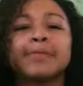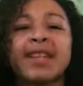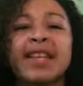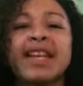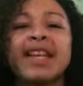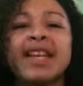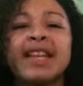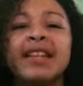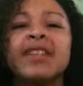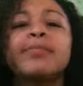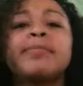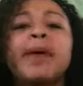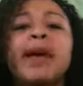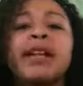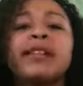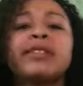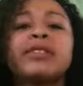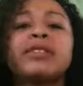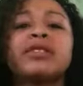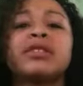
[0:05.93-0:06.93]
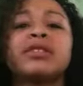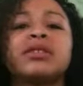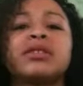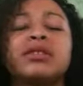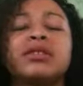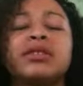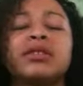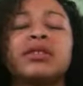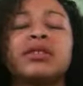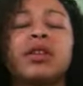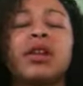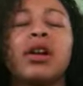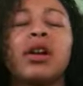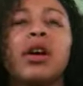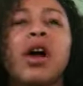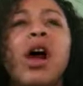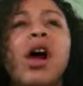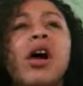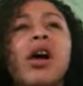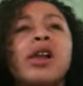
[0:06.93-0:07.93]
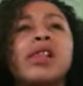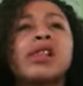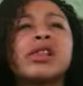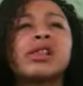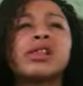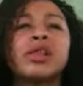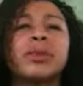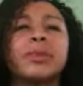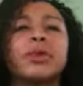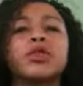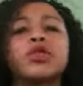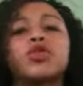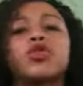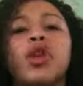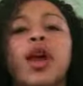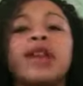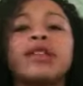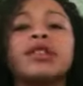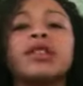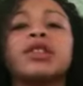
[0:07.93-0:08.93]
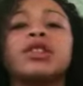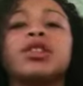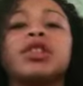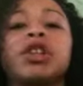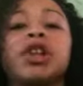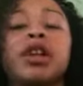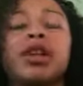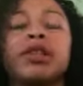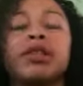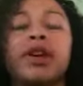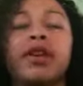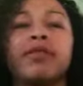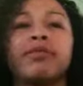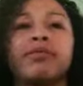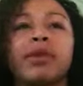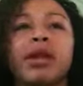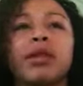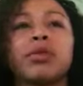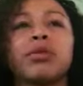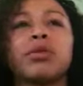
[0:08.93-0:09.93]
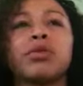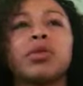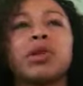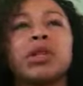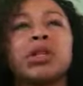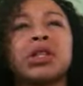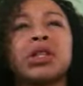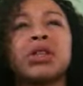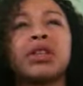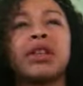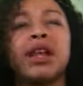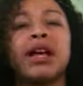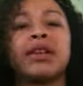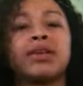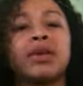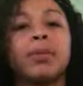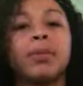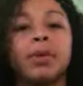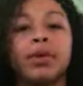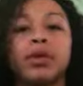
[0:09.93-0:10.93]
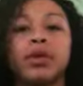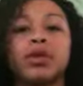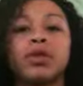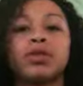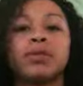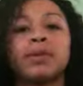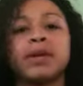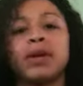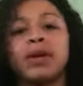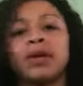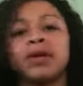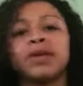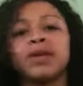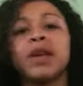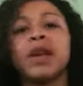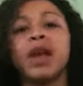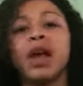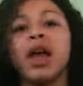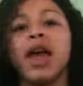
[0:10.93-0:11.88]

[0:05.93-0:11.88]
it's been the most drastic change I've been through in the last couple of years, because